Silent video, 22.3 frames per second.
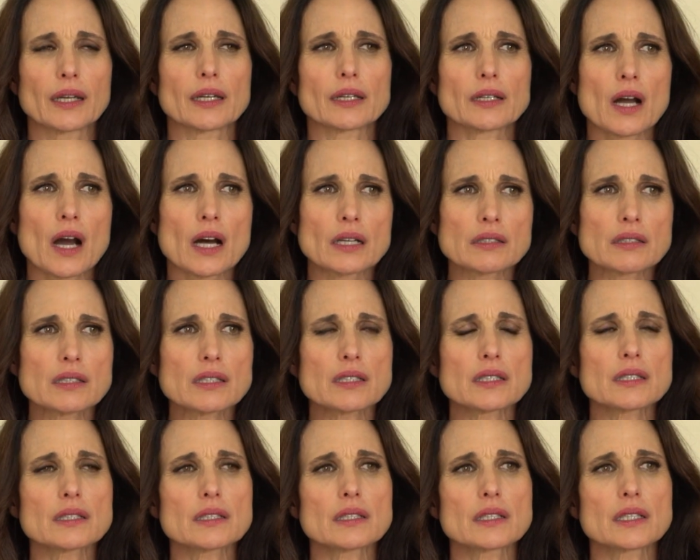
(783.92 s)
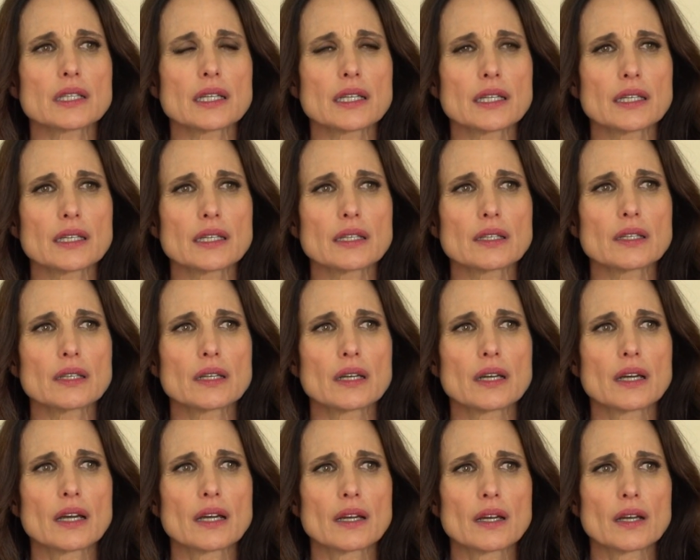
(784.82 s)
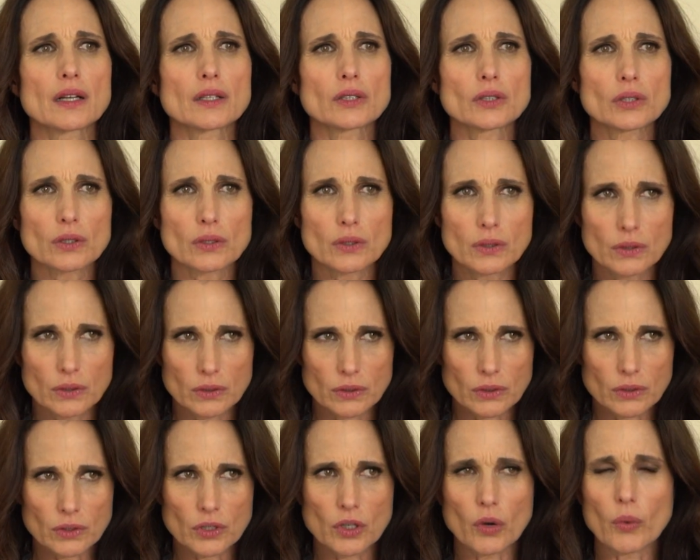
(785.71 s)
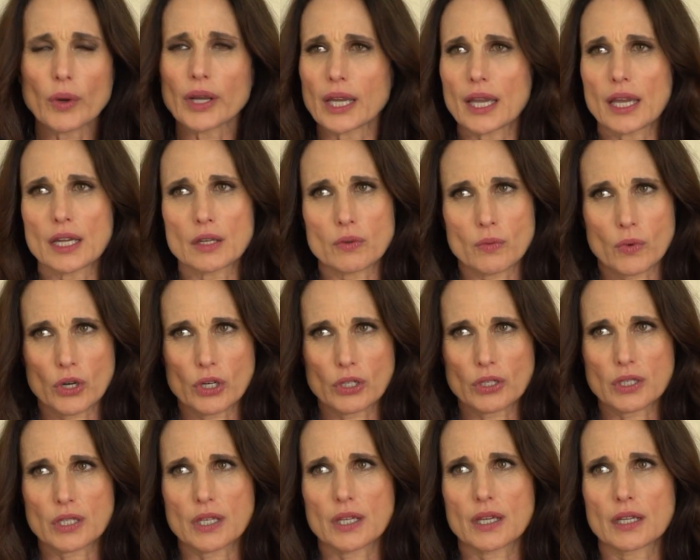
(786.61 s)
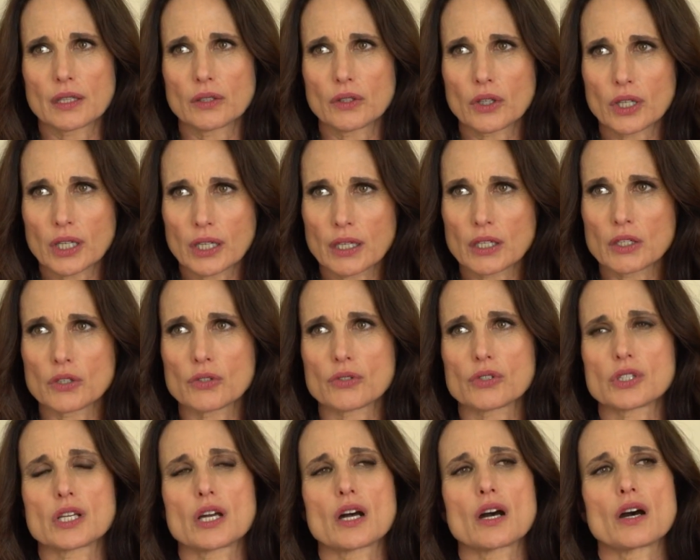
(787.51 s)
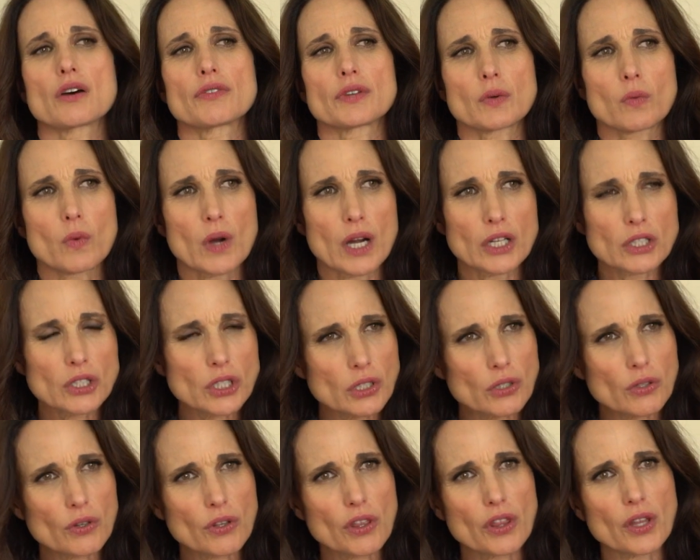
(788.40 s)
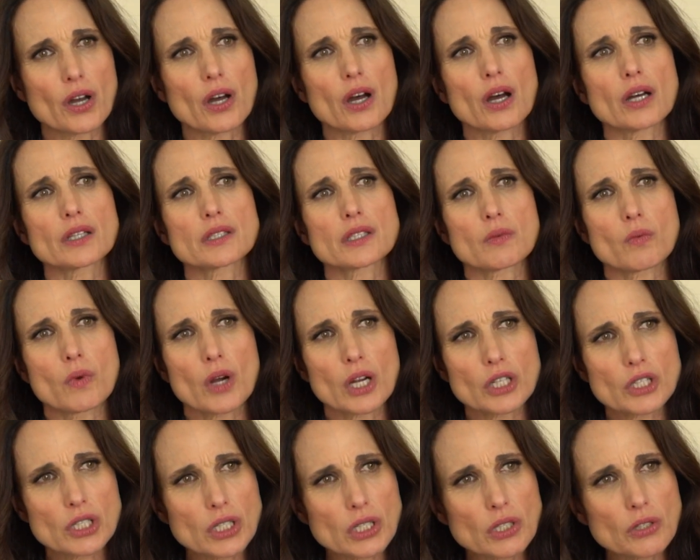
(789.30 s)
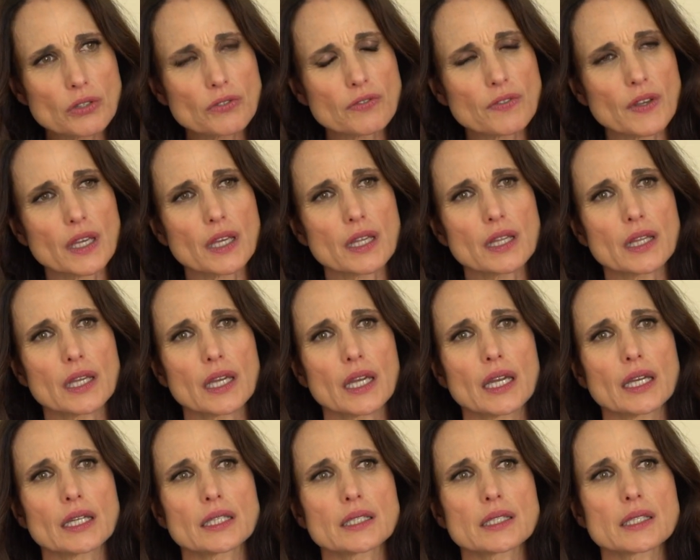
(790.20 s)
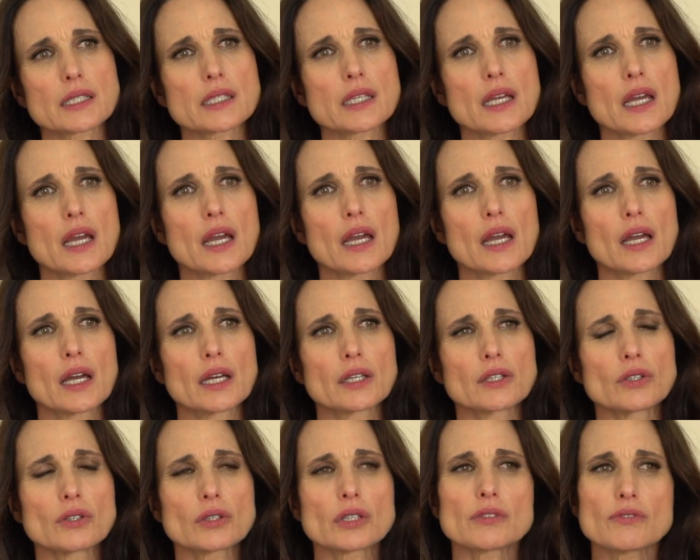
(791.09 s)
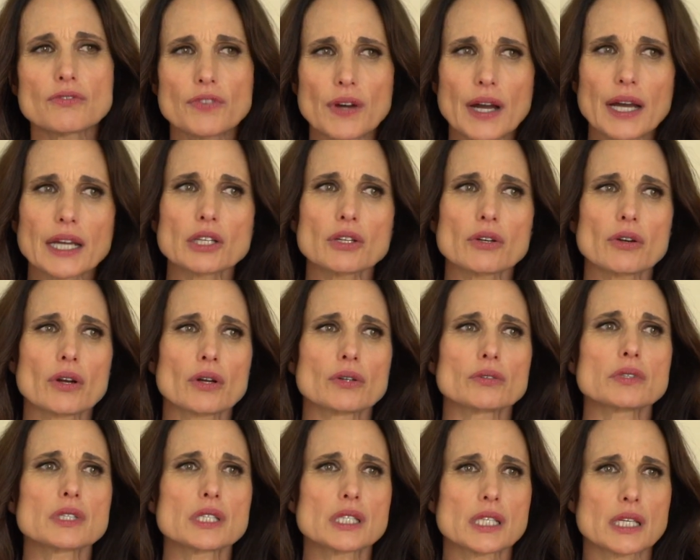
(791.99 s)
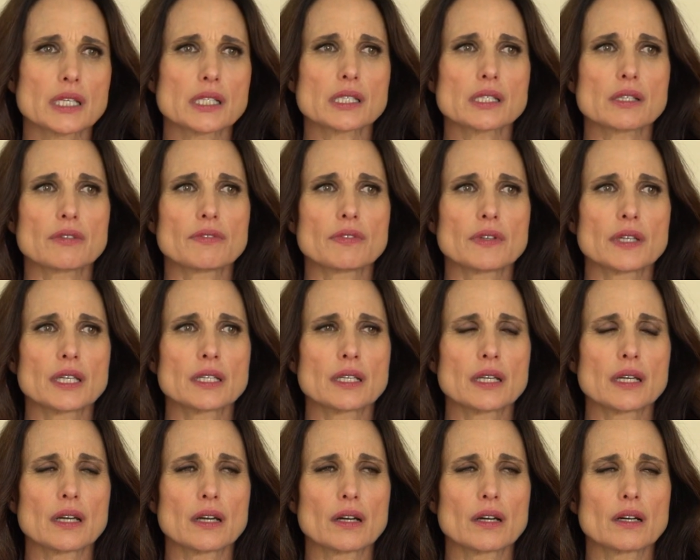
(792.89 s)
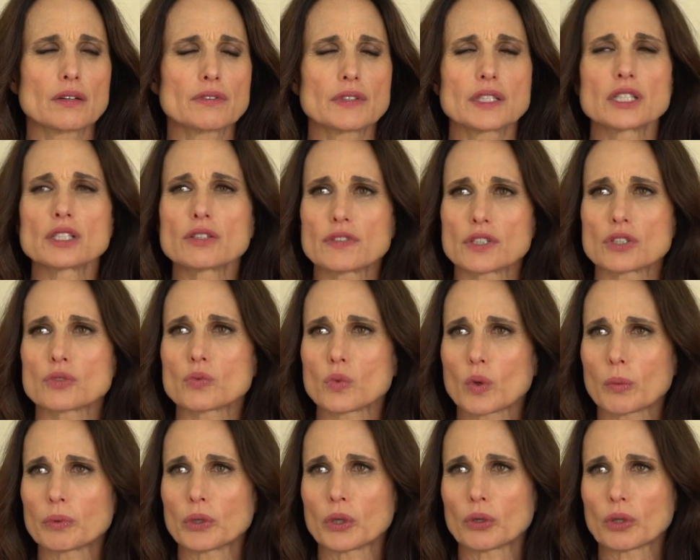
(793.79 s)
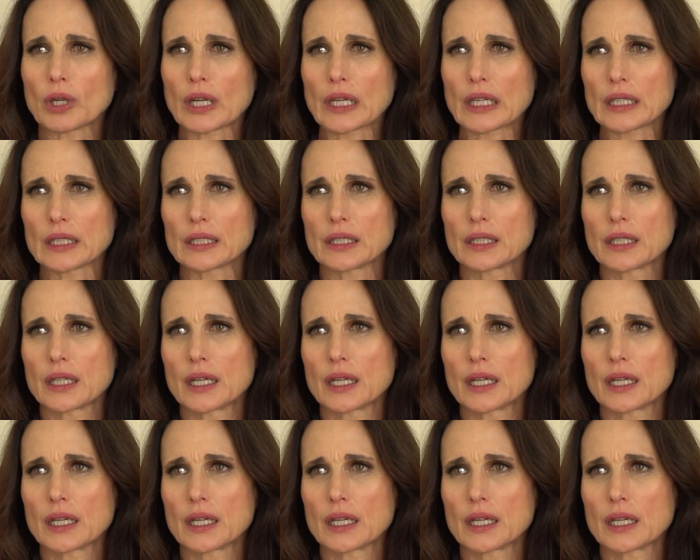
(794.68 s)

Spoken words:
and constantly going inward and looking at yourself and watching your thoughts and watching your feelings, you can find your own sense of individual beauty.